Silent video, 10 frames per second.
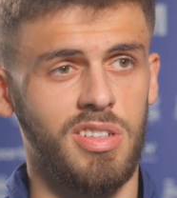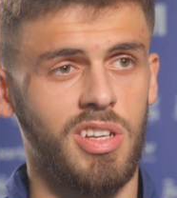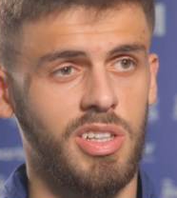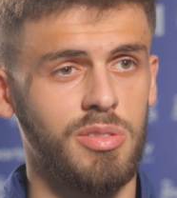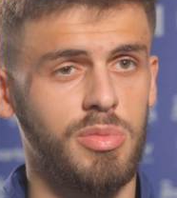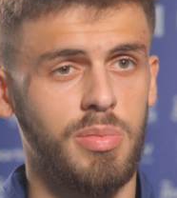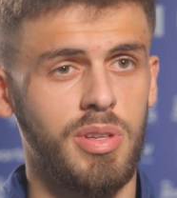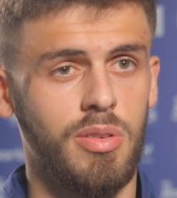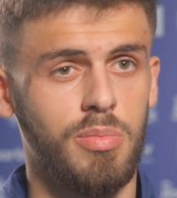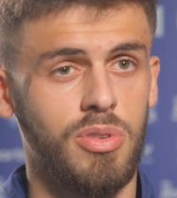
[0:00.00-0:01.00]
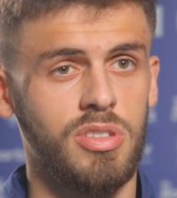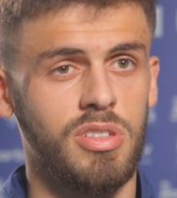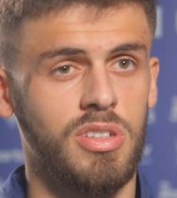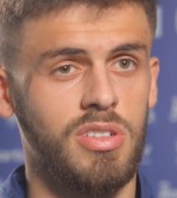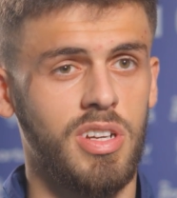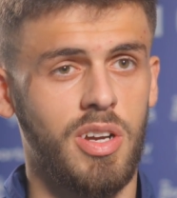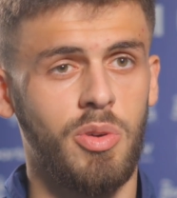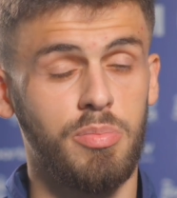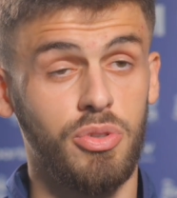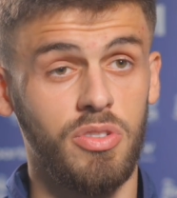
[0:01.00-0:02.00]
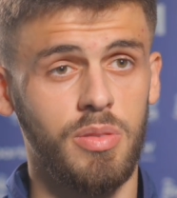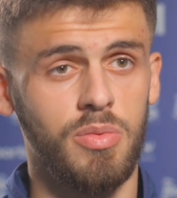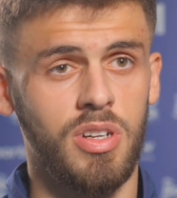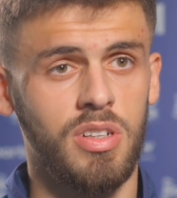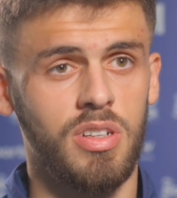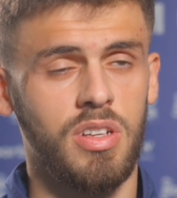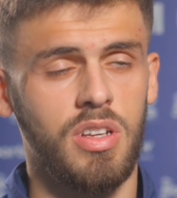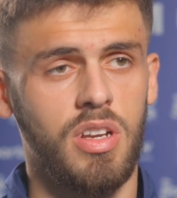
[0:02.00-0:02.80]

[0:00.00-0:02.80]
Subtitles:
it gives me a bit of a buzz, you know, like I want to prove them wrong.